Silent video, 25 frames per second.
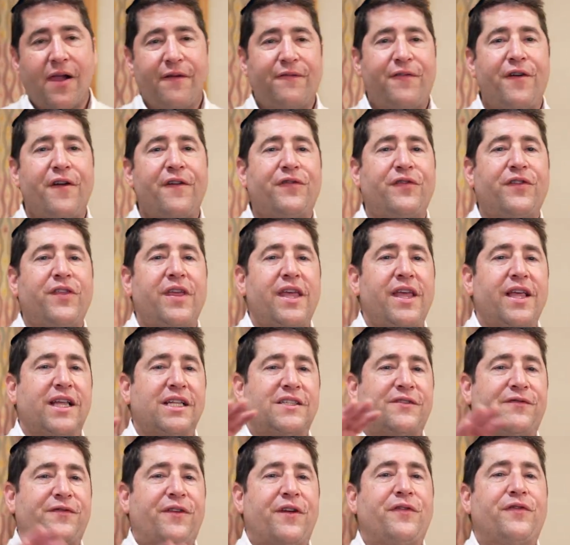50
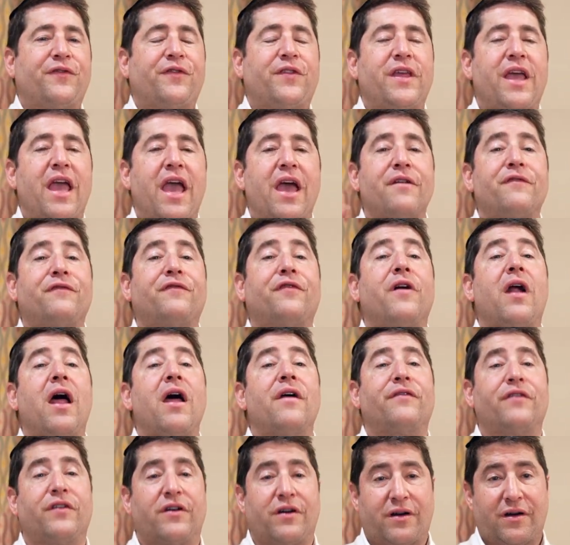is 50 and
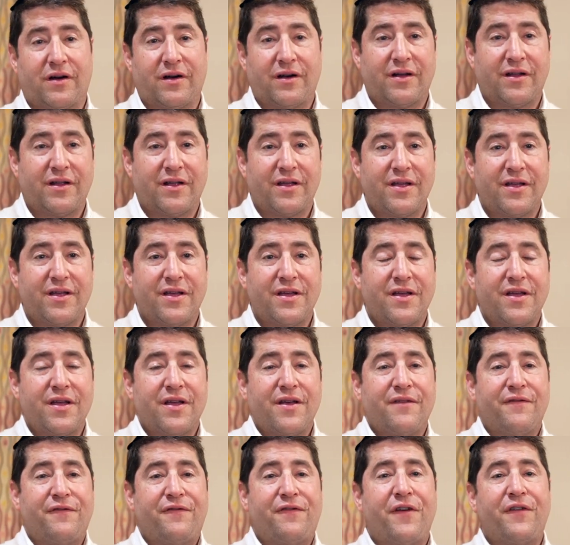forever.
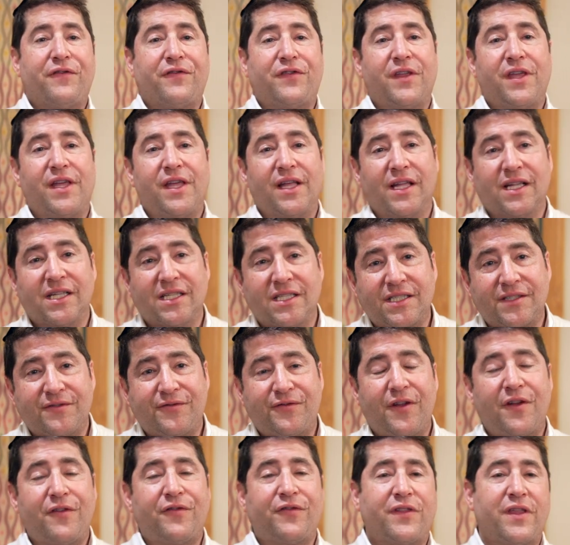50 is
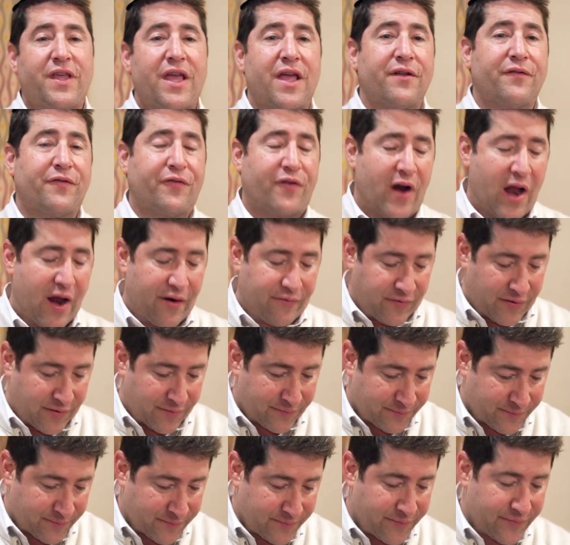50 and forever.
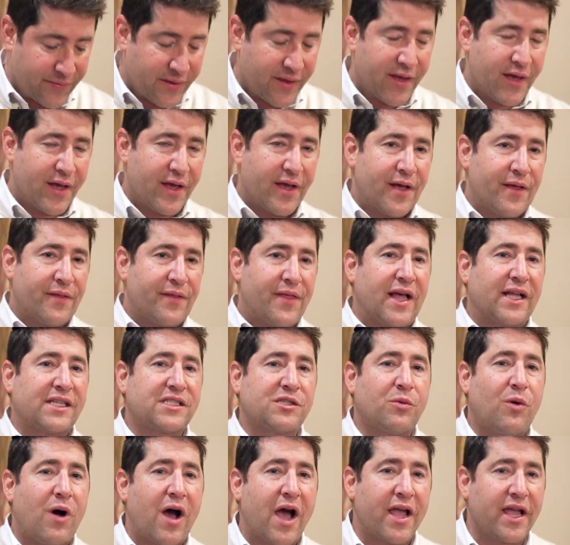
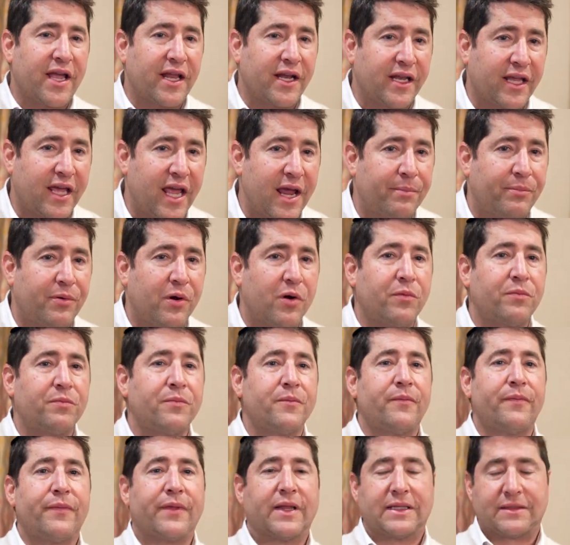That's why in
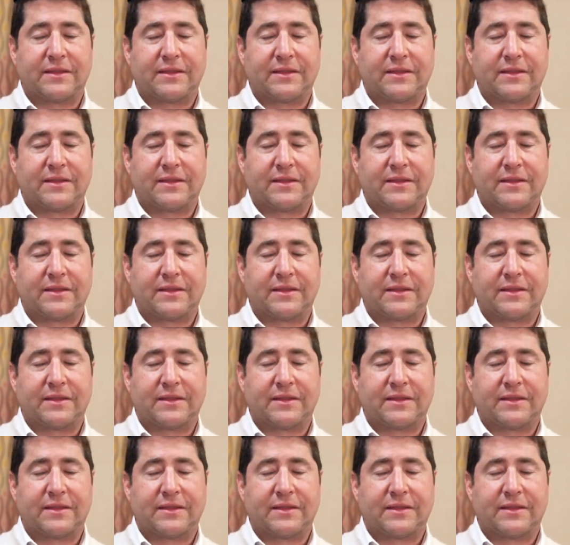Hebrew,